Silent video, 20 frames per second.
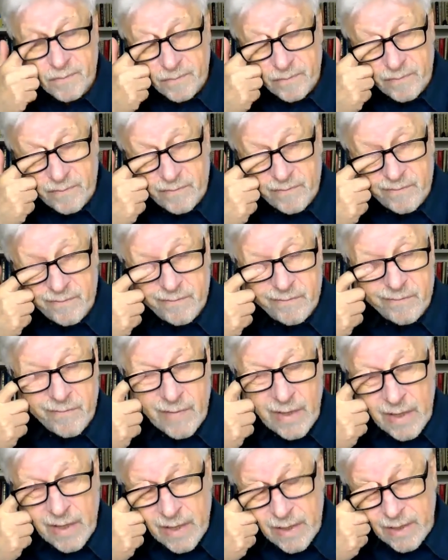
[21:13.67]
And if you
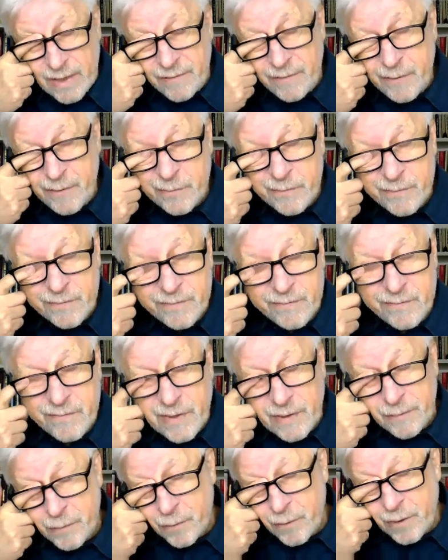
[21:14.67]
if you listen
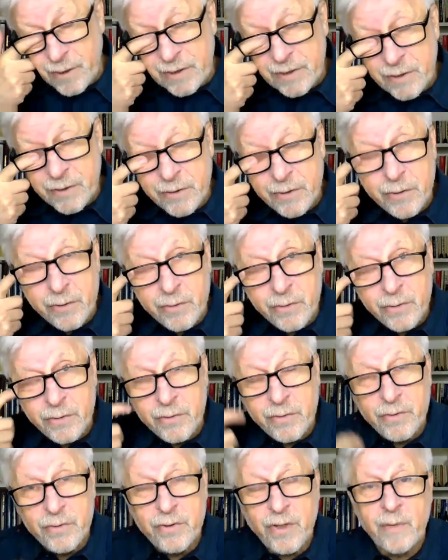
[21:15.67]
to Thomas
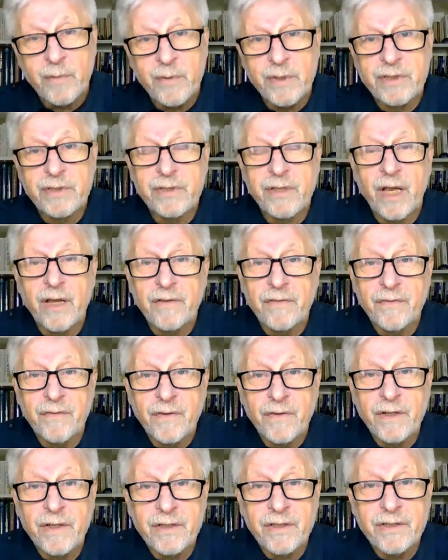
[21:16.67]
Seyfried's uh,
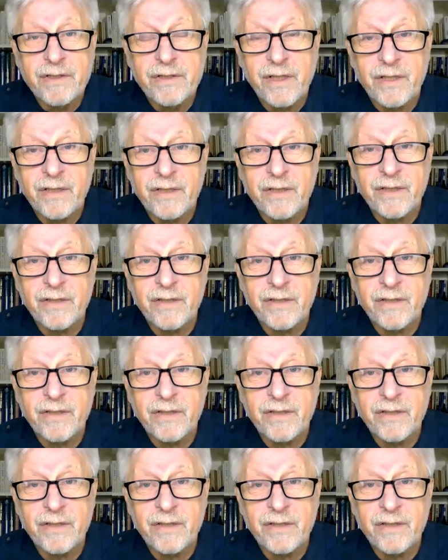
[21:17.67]
lecture,